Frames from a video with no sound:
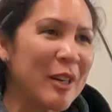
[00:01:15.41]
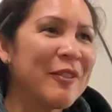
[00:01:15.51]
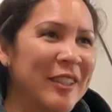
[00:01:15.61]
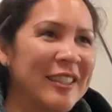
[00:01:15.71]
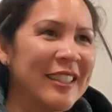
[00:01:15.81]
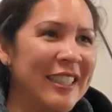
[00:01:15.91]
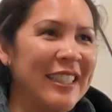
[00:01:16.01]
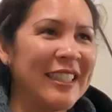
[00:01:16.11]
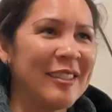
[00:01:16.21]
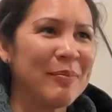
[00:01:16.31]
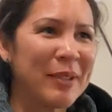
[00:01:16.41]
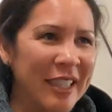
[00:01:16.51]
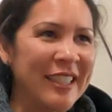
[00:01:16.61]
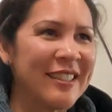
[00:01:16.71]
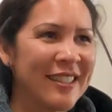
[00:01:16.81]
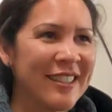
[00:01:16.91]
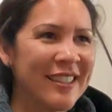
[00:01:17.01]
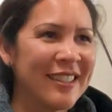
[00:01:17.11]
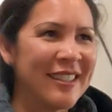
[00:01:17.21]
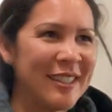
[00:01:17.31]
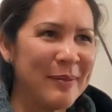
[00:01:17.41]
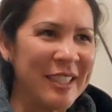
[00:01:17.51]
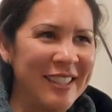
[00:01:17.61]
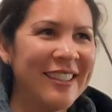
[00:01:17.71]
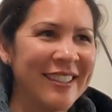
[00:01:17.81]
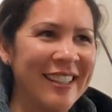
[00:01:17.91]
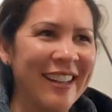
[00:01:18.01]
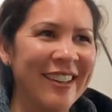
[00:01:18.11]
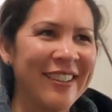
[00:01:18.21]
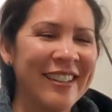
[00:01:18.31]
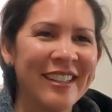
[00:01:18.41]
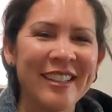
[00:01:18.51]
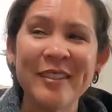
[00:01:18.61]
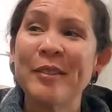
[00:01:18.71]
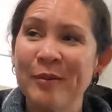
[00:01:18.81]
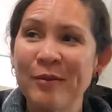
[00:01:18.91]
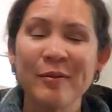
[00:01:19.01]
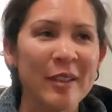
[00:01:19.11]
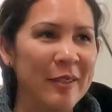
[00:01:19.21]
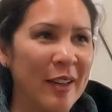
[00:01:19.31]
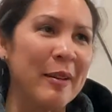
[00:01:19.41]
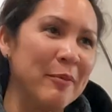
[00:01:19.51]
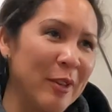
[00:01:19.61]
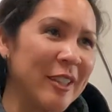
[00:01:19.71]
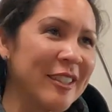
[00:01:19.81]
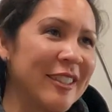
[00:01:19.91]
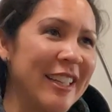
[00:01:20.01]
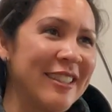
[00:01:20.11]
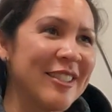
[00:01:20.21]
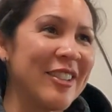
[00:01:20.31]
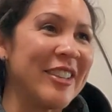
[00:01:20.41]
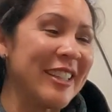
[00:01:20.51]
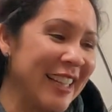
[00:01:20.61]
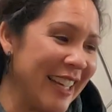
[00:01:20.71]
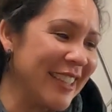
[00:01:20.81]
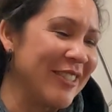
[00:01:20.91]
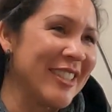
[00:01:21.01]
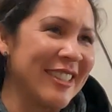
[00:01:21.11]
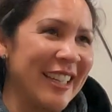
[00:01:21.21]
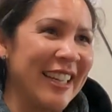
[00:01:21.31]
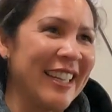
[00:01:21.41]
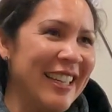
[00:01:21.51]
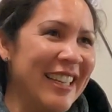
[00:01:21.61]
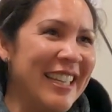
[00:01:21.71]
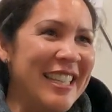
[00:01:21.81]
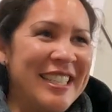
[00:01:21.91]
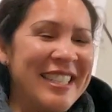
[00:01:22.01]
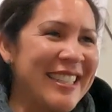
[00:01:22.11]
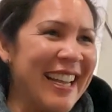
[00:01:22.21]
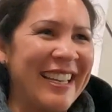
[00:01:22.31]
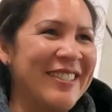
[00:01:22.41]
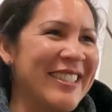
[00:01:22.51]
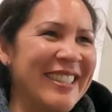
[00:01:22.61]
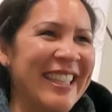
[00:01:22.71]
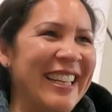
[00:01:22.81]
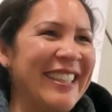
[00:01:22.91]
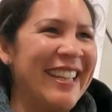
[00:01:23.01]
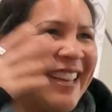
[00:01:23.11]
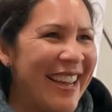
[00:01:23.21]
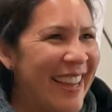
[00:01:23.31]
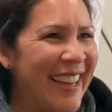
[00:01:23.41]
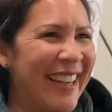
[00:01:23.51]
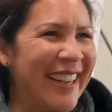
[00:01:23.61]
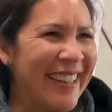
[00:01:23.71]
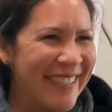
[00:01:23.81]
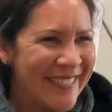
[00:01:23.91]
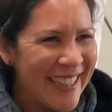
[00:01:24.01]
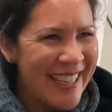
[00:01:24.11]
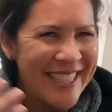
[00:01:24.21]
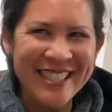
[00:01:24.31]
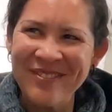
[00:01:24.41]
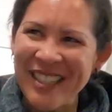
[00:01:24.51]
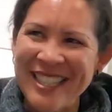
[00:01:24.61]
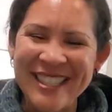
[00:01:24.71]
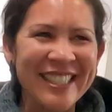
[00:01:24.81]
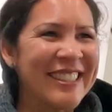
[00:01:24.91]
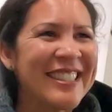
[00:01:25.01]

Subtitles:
perfectly placed to be here now. Yeah. I'm water cleansed, so it kind of was like, yeah, all right, it's a blessing